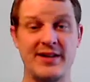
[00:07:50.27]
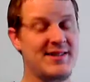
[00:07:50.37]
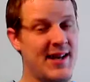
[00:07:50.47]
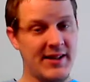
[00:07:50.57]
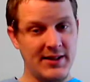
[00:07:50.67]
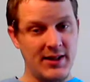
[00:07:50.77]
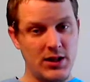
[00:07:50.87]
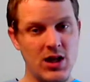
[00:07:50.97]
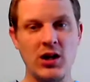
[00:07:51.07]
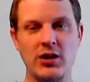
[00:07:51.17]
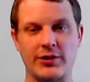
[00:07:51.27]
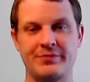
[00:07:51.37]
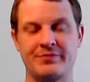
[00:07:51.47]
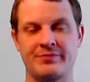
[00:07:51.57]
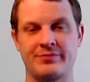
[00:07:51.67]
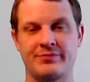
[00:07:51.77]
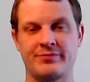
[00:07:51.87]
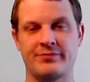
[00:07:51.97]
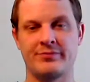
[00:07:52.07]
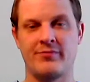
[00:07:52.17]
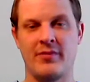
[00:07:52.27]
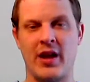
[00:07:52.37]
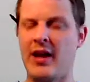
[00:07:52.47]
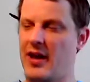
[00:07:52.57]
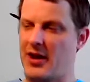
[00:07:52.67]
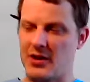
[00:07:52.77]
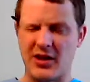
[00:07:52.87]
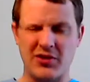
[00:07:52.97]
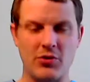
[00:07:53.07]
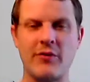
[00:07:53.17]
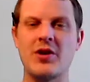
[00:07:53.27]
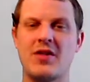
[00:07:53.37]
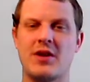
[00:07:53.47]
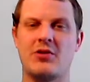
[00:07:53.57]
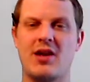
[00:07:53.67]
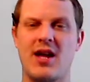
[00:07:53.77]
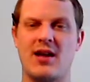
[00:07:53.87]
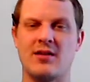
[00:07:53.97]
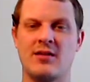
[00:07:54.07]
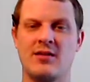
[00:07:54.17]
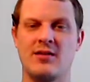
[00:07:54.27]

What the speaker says: He's not getting any younger. And you got to do everything you can